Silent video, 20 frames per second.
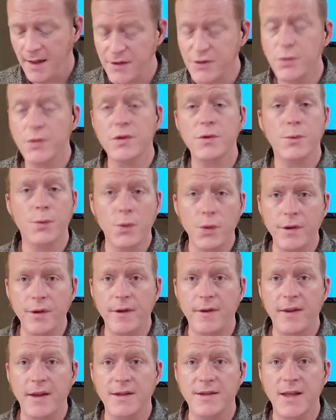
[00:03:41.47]
And this was a
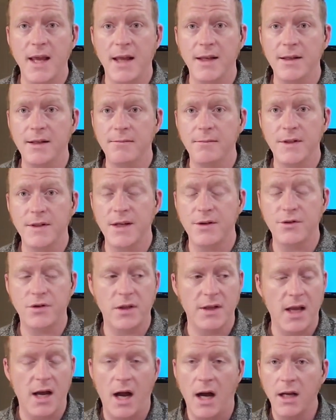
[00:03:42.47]
rule that they said,
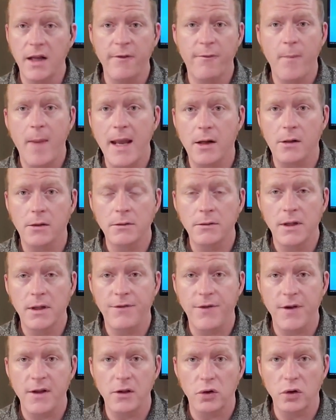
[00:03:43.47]
essentially a hunk of metal,
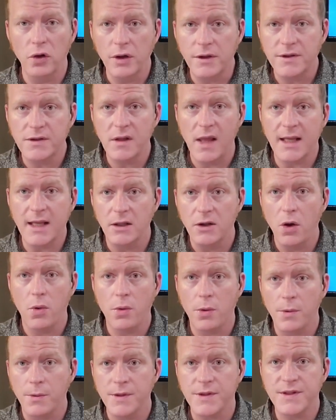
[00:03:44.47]
if it looks like a
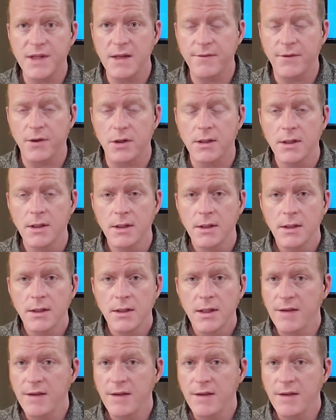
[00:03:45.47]
lower receiver,